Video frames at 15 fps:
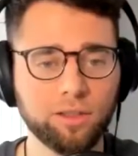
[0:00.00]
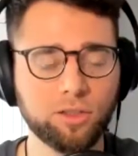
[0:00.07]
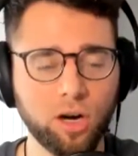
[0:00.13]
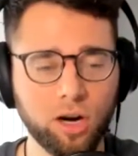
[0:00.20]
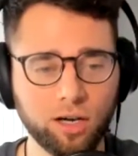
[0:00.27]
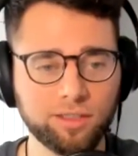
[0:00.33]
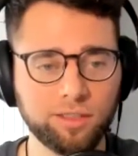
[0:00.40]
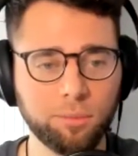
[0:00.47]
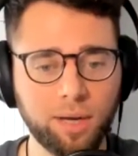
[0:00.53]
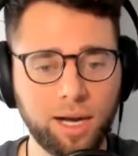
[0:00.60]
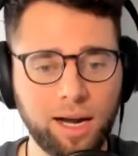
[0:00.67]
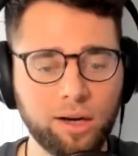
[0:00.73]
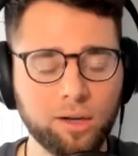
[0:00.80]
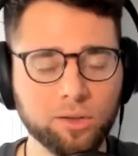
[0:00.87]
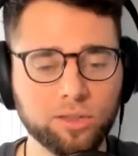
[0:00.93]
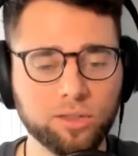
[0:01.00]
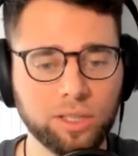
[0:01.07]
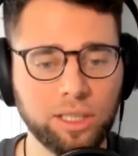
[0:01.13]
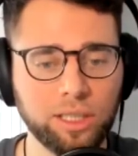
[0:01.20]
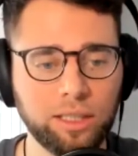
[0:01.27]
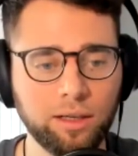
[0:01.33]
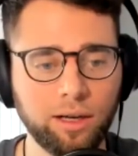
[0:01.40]
talks about
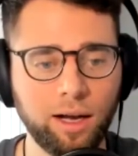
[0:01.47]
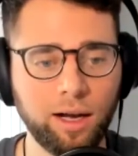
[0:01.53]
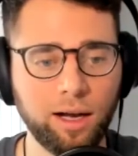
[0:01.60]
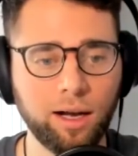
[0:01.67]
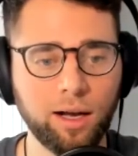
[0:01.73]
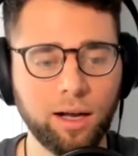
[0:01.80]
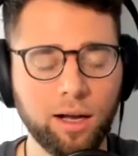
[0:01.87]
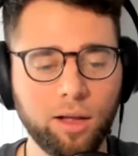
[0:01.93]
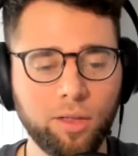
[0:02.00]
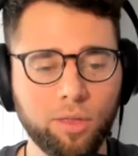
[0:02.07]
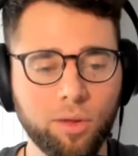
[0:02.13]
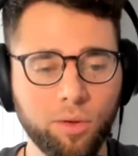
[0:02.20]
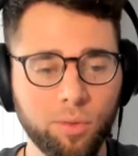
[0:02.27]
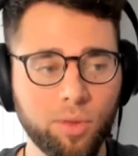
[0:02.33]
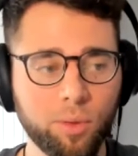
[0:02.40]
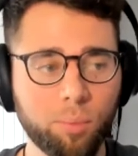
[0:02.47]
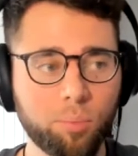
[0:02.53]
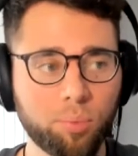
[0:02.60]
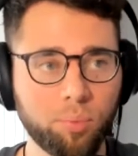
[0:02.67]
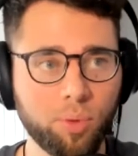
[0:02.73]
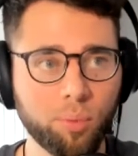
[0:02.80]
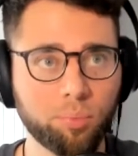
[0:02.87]
uh, the, the,
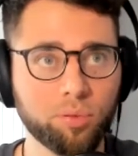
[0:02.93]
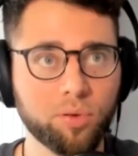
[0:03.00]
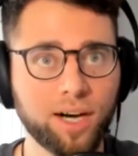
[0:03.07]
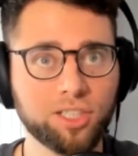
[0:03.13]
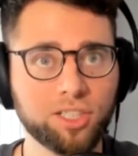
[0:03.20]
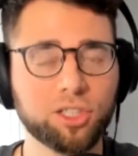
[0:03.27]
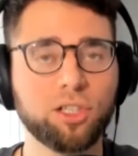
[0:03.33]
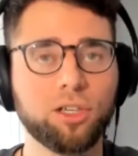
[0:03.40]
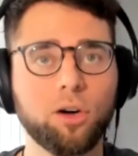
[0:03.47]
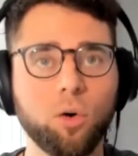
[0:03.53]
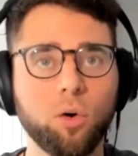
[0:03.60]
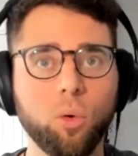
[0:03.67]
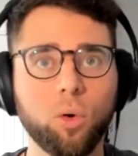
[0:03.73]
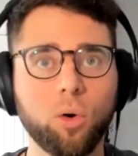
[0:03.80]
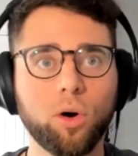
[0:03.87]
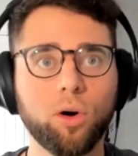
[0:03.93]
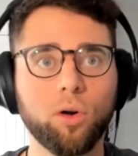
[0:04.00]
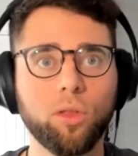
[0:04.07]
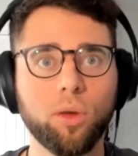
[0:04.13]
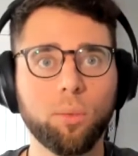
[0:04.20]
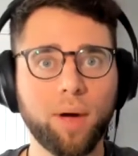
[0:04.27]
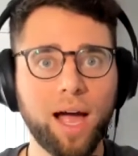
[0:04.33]
the pressure
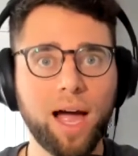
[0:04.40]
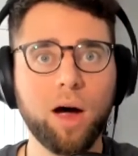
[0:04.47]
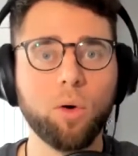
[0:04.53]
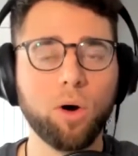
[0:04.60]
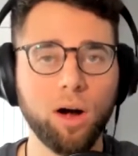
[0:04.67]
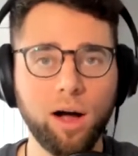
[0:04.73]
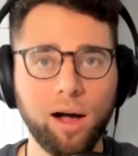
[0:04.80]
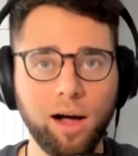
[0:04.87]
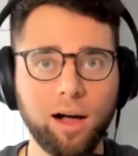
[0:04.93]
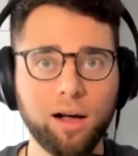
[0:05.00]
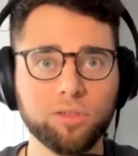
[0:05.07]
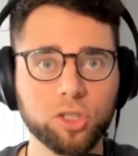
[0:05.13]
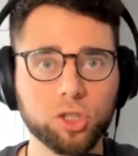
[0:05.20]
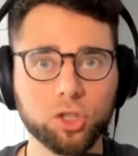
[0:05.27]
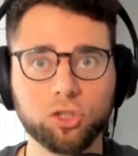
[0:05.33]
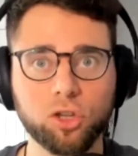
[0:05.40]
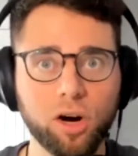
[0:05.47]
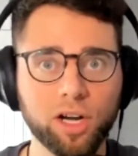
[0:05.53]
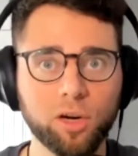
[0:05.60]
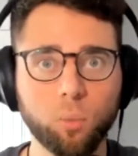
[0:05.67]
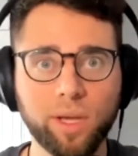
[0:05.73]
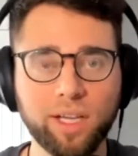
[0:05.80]
or the power of
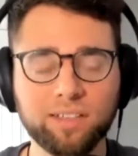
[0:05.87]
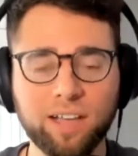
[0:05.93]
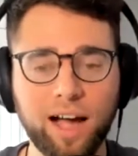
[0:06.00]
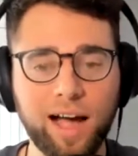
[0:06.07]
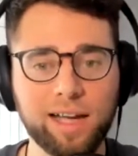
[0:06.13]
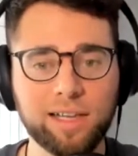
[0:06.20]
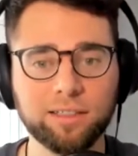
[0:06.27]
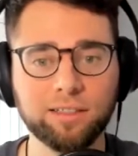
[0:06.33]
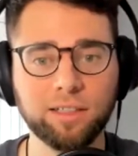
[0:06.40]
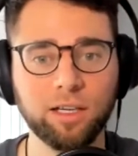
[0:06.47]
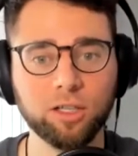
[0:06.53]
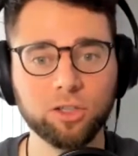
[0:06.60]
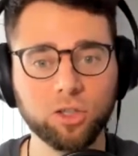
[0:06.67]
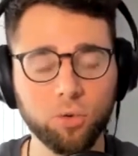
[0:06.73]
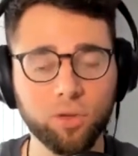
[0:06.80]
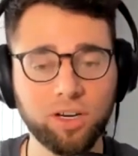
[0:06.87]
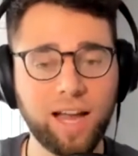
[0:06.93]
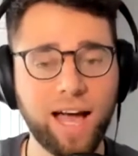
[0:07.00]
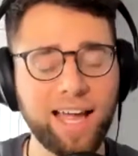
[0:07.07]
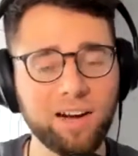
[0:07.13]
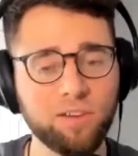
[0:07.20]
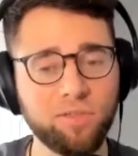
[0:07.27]
strong and weak ties. So the
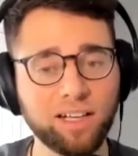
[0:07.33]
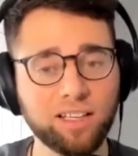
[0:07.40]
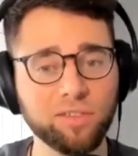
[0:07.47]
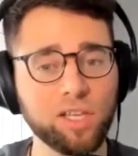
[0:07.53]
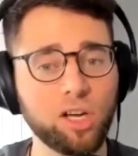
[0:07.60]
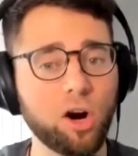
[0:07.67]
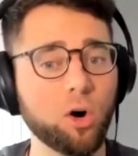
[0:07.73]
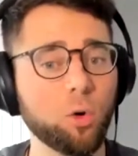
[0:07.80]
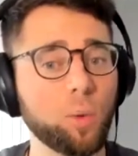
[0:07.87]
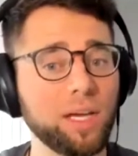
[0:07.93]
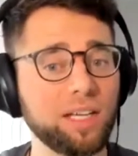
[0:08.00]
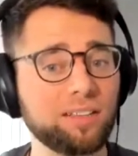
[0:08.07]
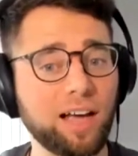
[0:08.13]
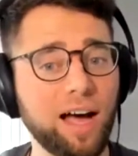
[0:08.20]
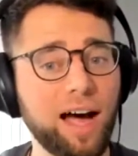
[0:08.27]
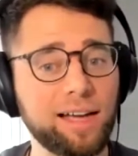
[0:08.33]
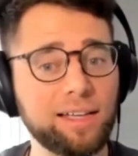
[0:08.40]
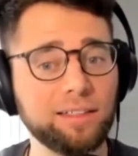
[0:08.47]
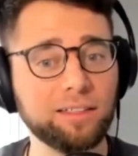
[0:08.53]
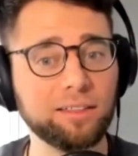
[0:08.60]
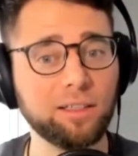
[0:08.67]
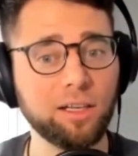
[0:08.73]
nine effectively are weak
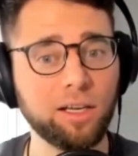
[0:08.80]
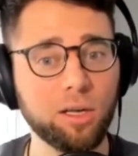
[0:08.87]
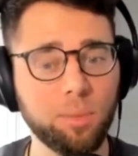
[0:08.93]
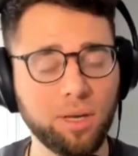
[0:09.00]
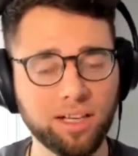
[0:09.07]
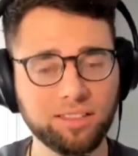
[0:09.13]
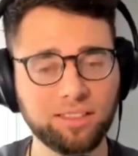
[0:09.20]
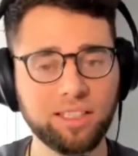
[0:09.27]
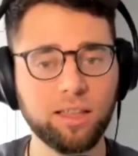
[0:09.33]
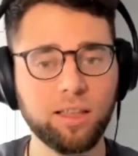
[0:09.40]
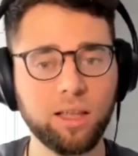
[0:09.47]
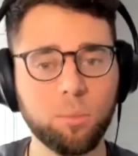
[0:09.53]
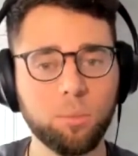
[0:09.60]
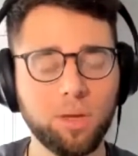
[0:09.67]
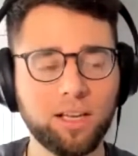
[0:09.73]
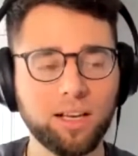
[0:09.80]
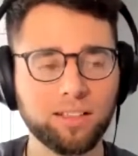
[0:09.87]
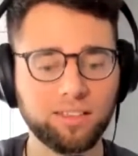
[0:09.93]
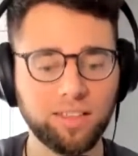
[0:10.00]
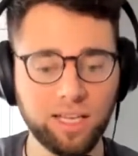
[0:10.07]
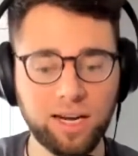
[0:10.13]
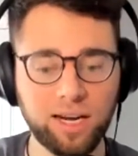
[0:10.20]
ties because, mm-hmm.
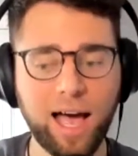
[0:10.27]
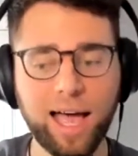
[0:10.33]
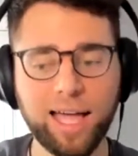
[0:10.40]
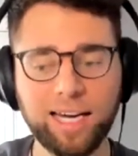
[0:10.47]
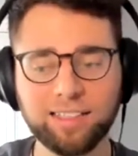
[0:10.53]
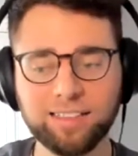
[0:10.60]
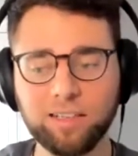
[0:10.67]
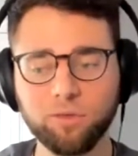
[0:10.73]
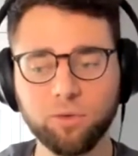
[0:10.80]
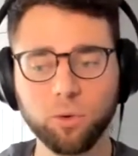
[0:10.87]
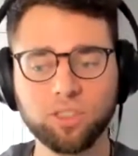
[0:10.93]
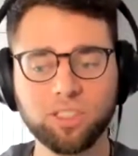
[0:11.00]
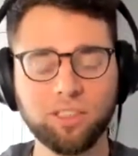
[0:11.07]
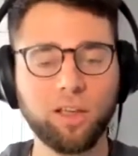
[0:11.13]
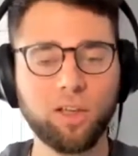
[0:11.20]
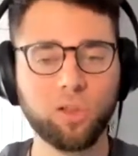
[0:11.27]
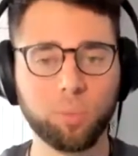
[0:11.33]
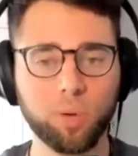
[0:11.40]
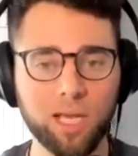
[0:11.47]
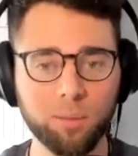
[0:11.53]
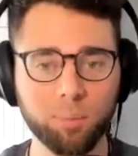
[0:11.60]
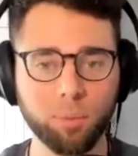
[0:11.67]
because the nine is influencing the other
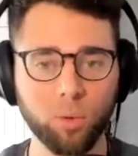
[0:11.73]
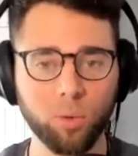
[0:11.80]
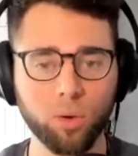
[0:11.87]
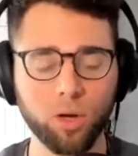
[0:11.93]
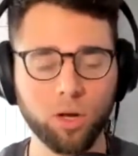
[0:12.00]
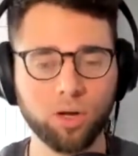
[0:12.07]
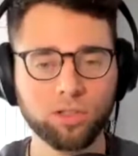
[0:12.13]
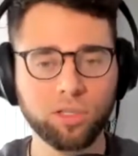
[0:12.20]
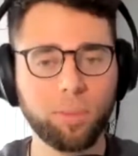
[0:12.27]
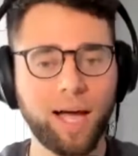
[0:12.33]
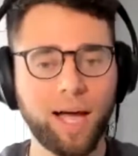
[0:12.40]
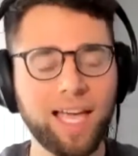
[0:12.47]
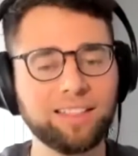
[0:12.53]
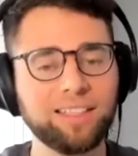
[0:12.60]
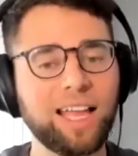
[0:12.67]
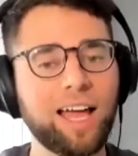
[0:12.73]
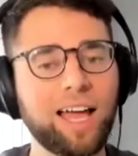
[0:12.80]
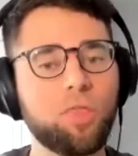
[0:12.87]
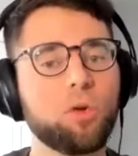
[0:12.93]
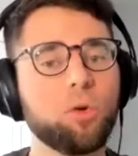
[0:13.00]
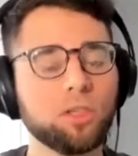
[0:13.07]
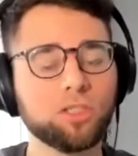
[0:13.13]
people to buy into
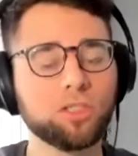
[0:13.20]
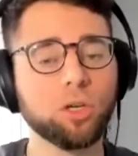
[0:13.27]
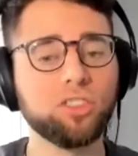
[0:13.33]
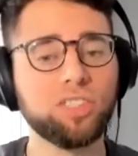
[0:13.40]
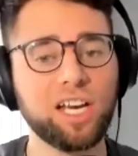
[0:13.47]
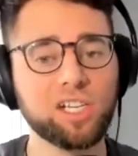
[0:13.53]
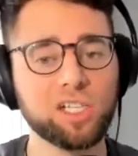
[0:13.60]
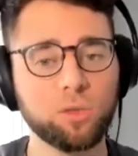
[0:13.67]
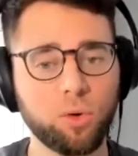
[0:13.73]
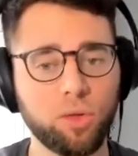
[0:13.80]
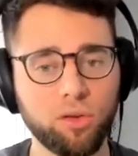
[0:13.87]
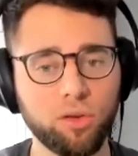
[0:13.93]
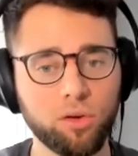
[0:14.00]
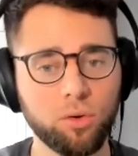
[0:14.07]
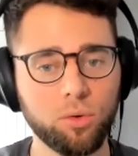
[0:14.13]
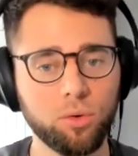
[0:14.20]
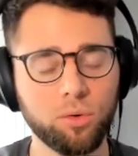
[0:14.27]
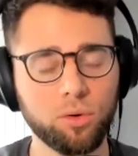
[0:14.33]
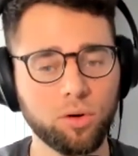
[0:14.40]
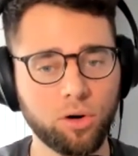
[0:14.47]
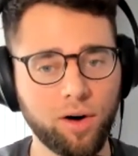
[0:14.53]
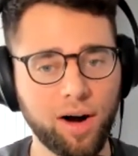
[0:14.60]
that through association with you,
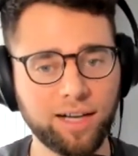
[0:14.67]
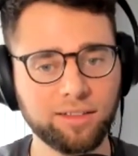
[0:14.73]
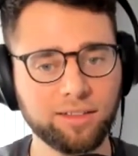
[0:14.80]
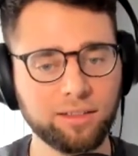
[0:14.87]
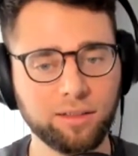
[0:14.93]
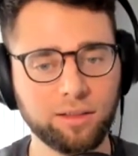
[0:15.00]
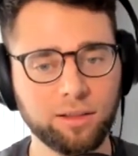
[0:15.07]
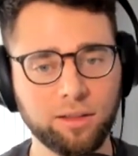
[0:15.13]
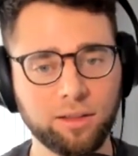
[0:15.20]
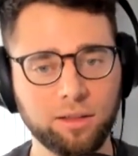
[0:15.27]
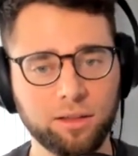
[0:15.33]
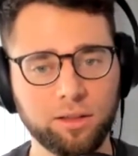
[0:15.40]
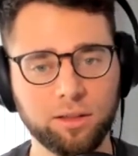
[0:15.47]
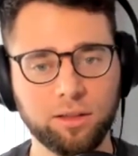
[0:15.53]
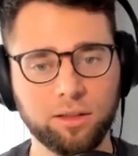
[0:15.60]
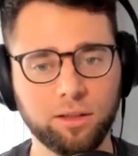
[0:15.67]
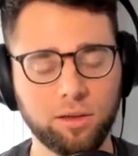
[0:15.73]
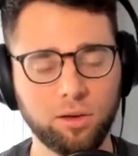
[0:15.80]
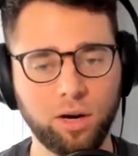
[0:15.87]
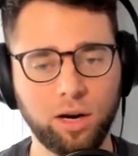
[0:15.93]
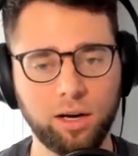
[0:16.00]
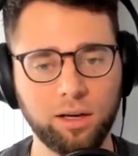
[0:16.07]
correct? Yeah. Yes.
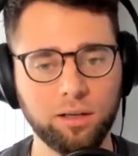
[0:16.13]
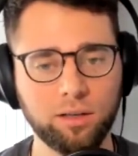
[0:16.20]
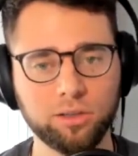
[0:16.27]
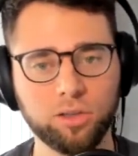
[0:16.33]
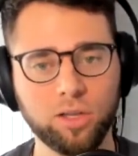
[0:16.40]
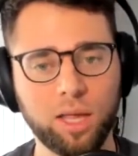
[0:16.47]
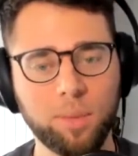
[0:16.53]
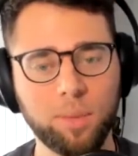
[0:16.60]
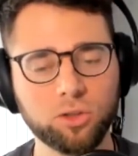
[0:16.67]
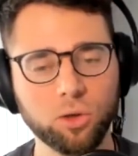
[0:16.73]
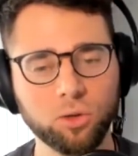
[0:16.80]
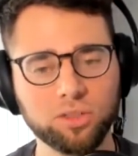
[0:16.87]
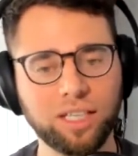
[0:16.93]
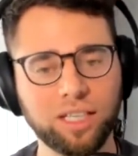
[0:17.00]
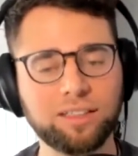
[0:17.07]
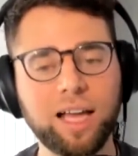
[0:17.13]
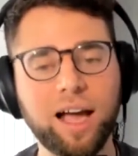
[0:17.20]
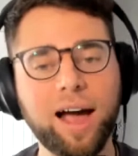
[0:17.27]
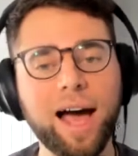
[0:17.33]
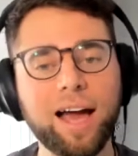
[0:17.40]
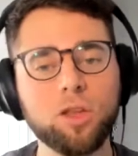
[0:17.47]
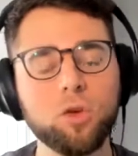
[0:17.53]
Okay. So that makes total sense.
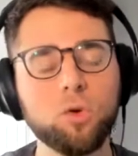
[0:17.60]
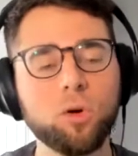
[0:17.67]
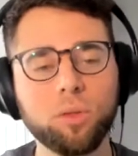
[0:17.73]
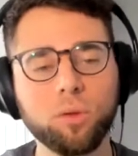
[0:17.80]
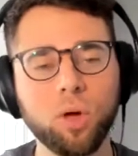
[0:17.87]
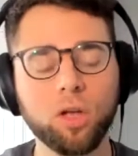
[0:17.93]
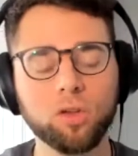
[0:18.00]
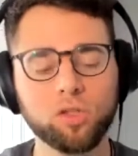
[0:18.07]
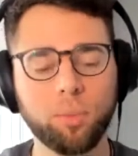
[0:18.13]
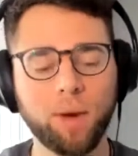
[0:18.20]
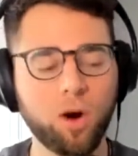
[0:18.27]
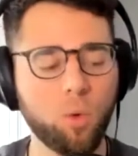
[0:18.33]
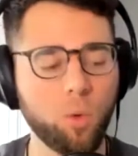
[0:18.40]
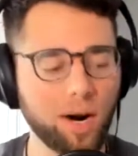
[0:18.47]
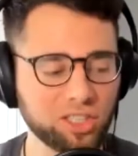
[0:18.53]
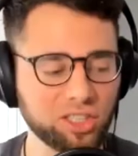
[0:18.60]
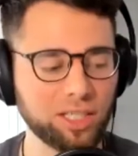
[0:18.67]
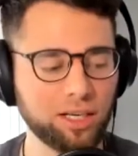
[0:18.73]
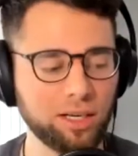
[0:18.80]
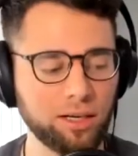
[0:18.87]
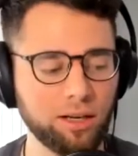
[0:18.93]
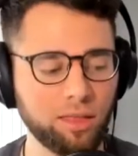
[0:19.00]
Now, how do you, so my
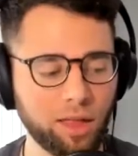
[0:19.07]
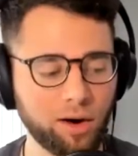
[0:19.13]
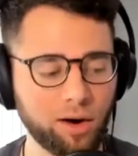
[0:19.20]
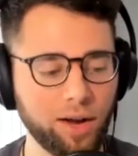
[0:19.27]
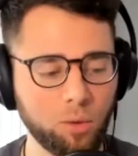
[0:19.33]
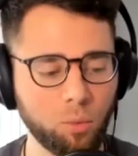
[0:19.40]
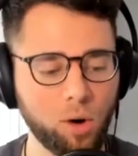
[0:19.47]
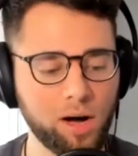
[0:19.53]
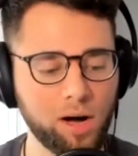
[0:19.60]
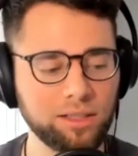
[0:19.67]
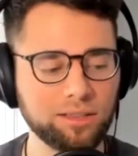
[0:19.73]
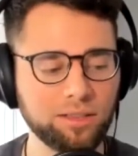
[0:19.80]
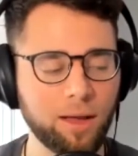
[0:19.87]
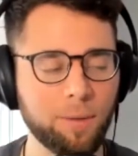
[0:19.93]
question therein was,